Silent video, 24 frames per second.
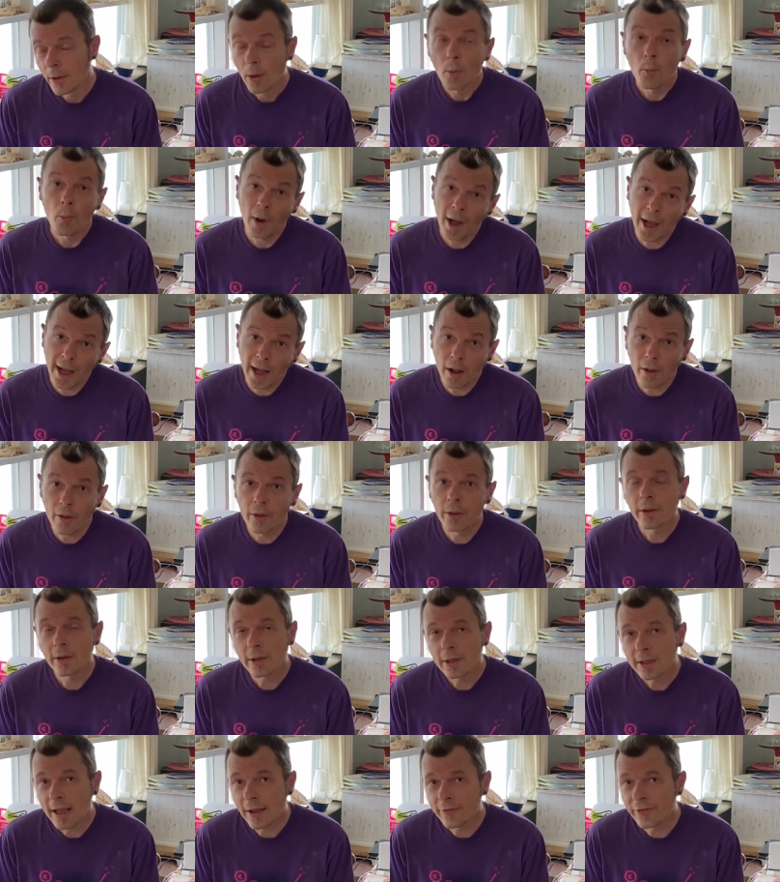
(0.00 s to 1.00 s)
Well,
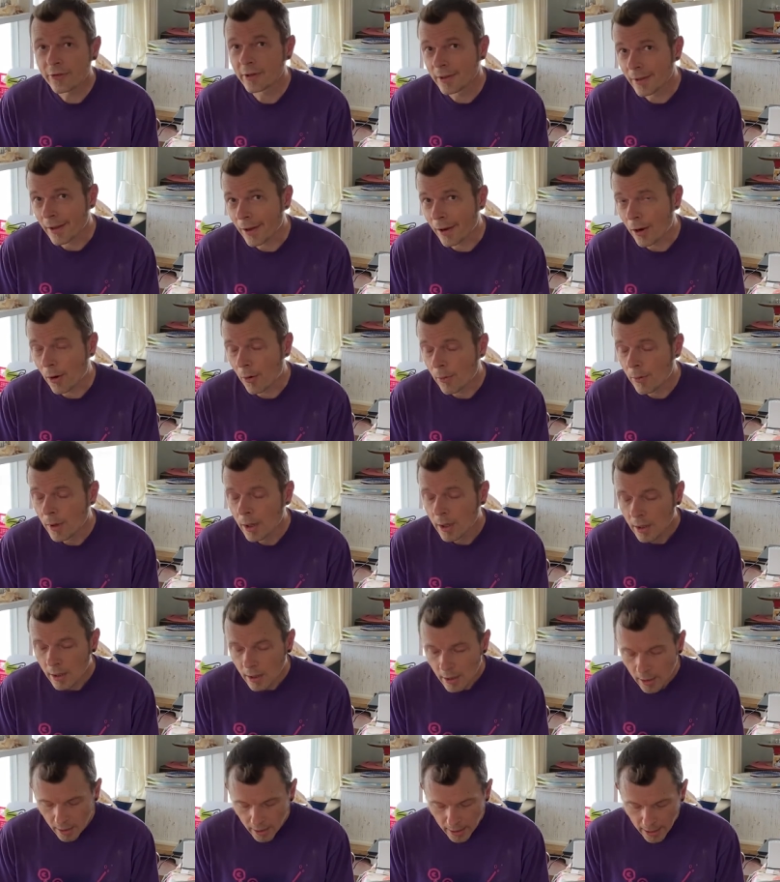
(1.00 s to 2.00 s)
yes and no.
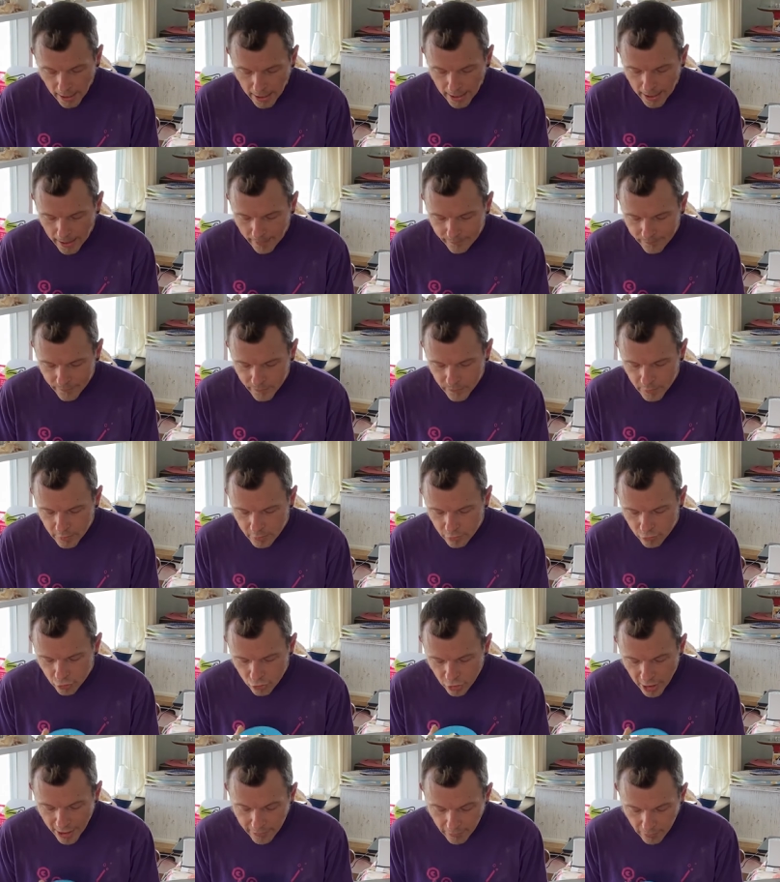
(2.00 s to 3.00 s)
Um,
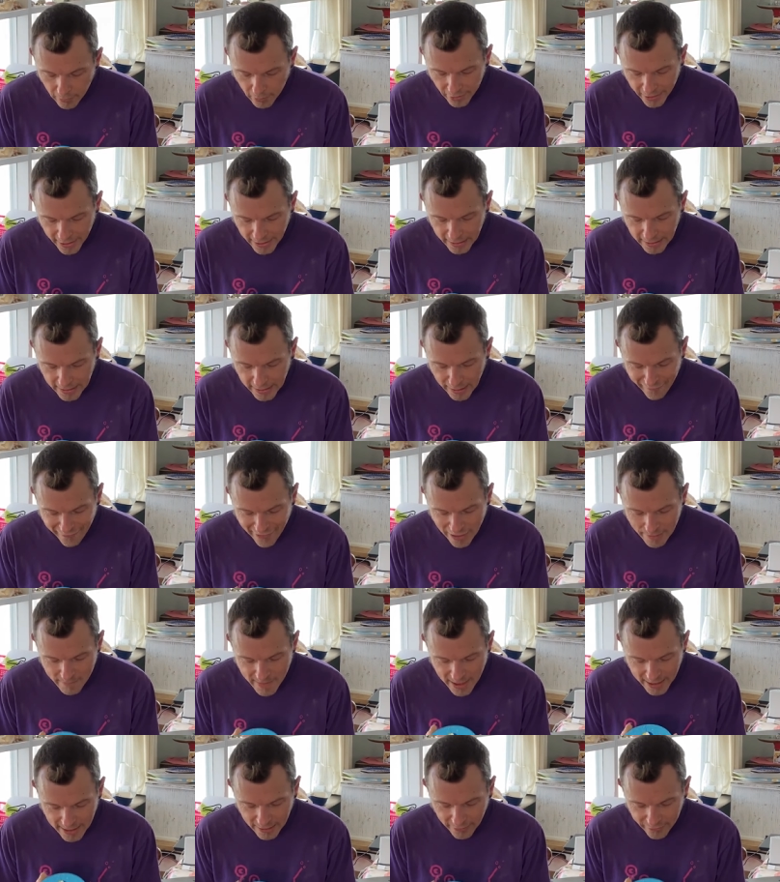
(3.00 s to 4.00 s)
generally, if I'm
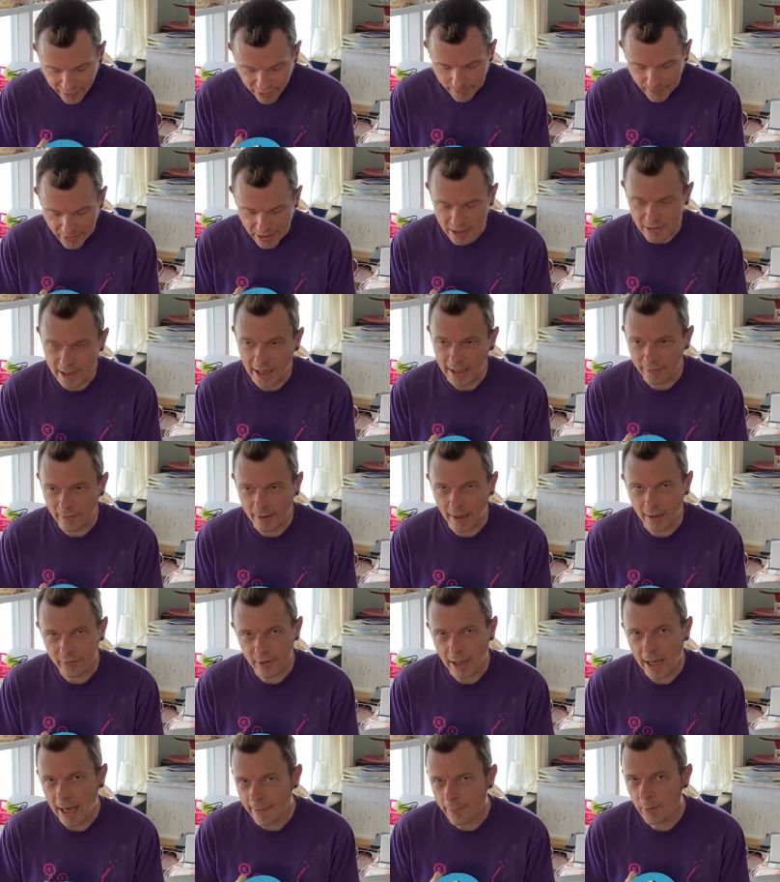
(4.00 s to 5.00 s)
making something like
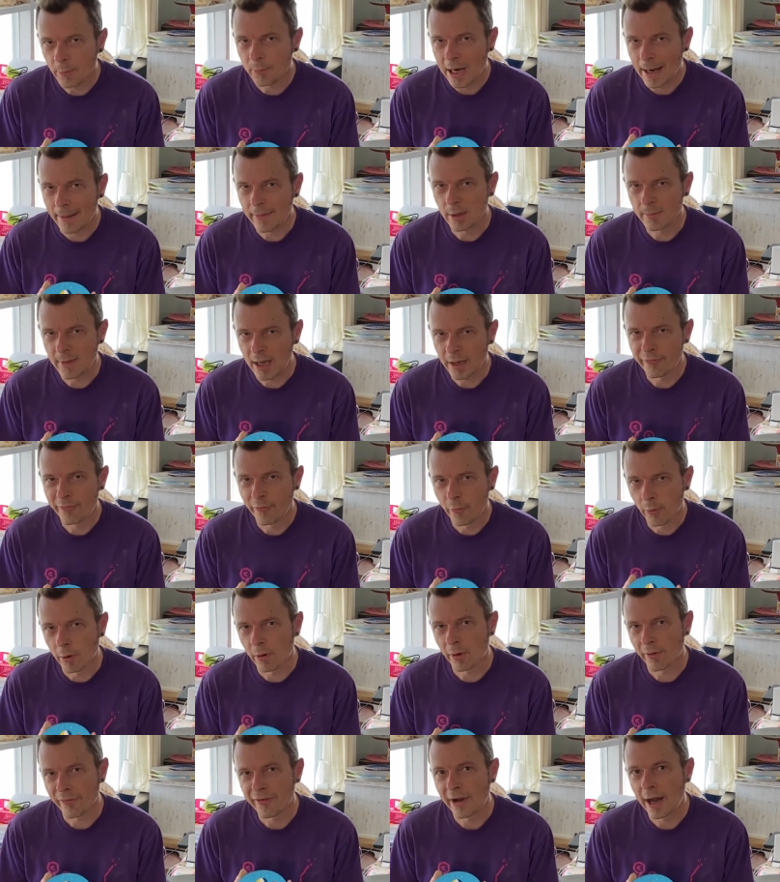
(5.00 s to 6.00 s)
this, I will probably make
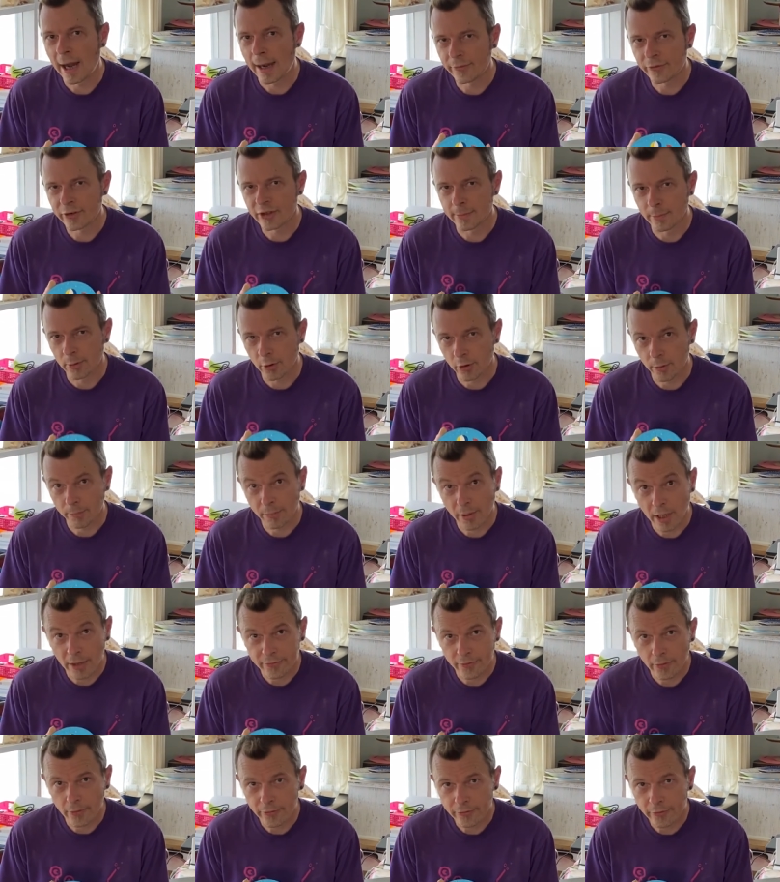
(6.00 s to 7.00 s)
four or five similar
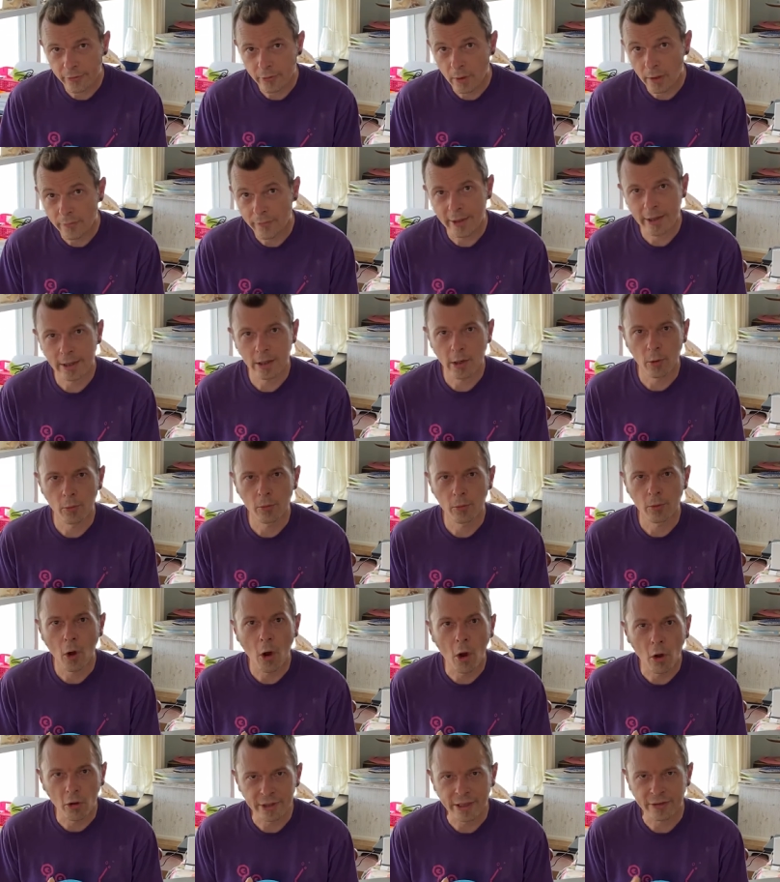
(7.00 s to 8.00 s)
puzzles to it. They don't
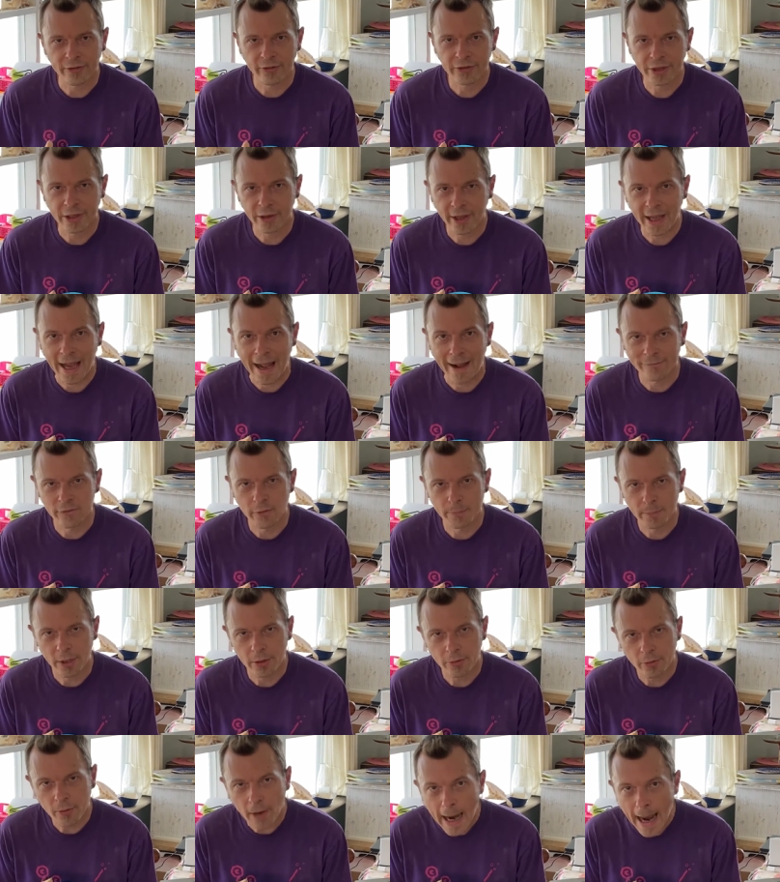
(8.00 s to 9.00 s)
all necessarily have to
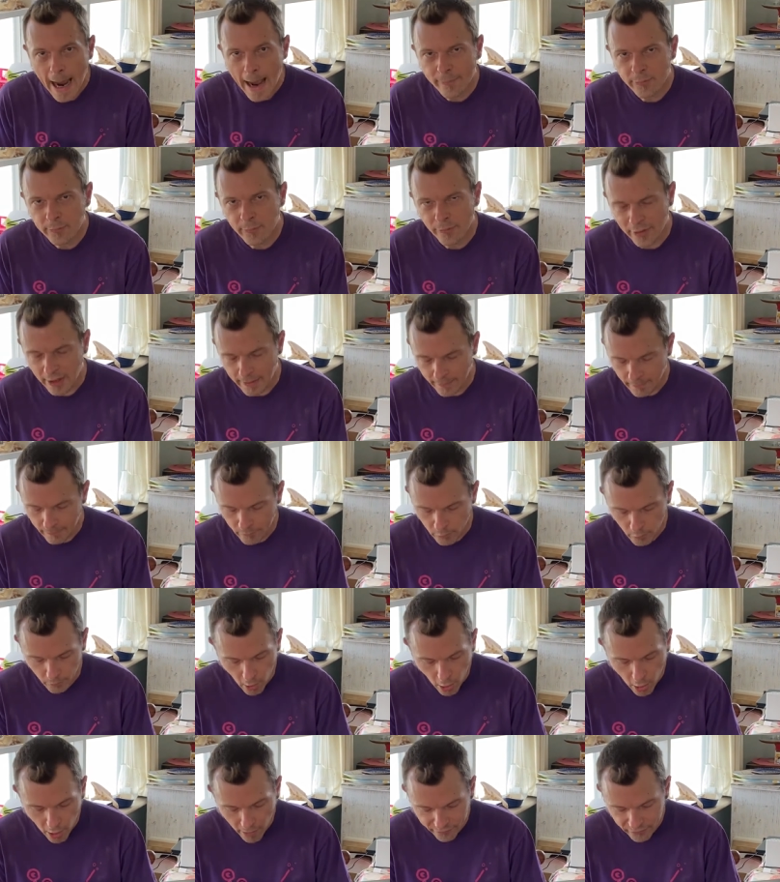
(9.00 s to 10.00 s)
be crabs, but they will
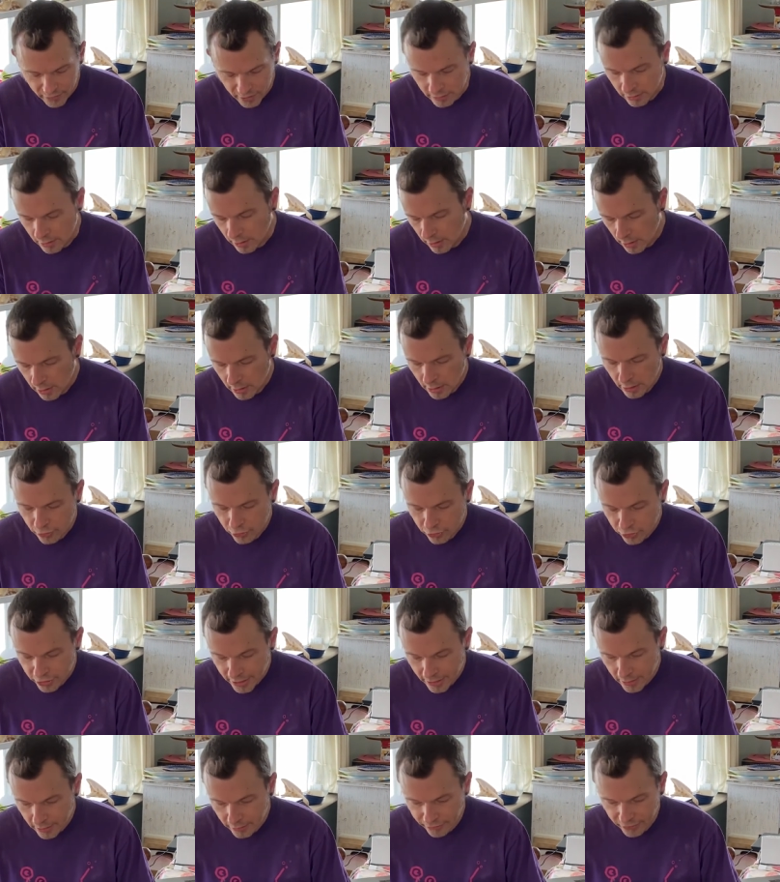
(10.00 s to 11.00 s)
often
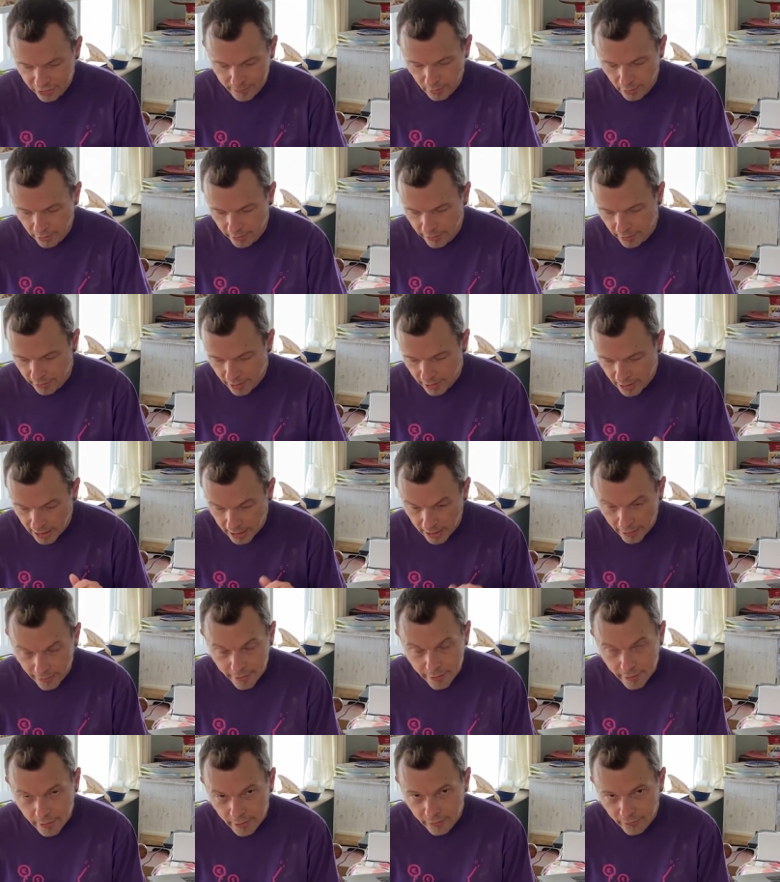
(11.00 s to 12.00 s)
share similar
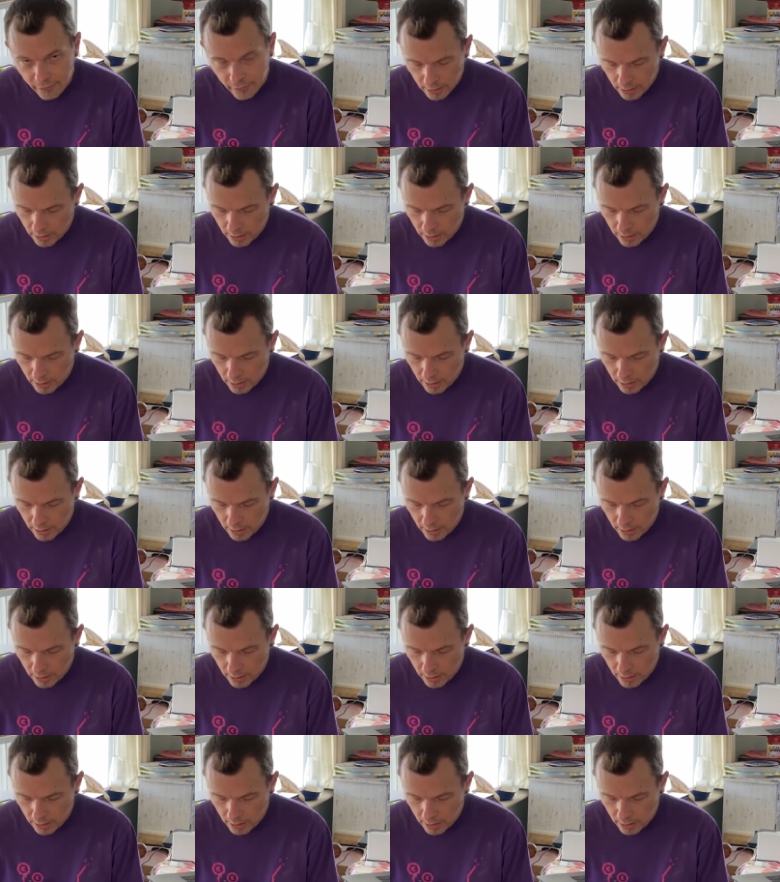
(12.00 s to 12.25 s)
colors.